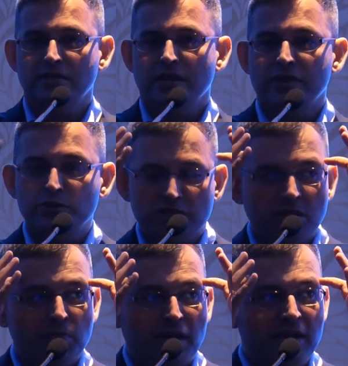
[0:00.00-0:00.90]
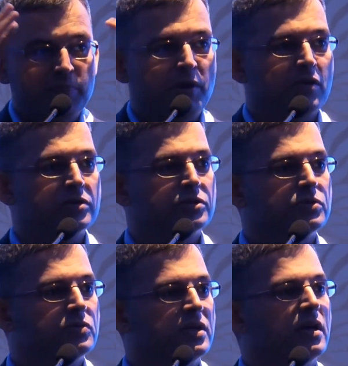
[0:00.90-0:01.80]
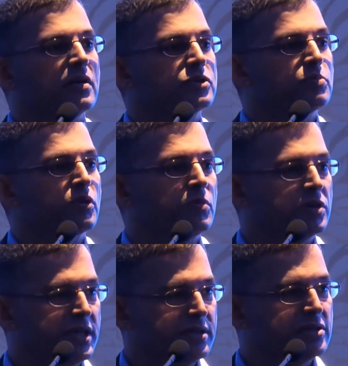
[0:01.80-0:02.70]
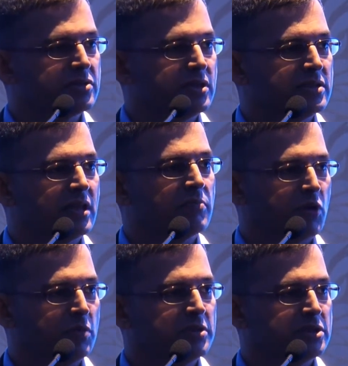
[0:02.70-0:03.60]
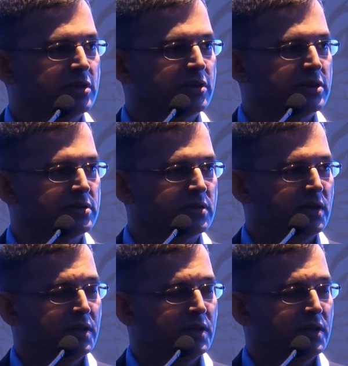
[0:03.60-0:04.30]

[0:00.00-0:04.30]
and using brain power to promote industries and employment generation.